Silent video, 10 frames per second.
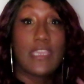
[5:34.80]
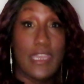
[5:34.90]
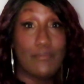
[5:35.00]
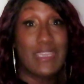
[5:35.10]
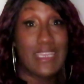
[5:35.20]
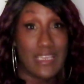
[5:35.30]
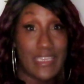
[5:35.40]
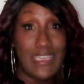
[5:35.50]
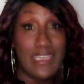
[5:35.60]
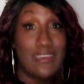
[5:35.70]
get me
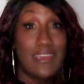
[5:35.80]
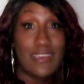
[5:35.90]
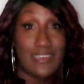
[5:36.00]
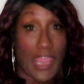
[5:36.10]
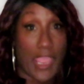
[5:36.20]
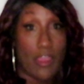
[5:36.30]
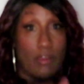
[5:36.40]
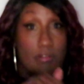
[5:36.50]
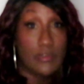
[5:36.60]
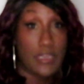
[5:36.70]
clean
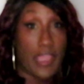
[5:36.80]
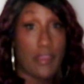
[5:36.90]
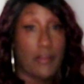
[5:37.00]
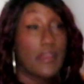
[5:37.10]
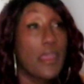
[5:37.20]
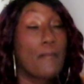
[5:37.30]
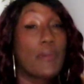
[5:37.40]
down there.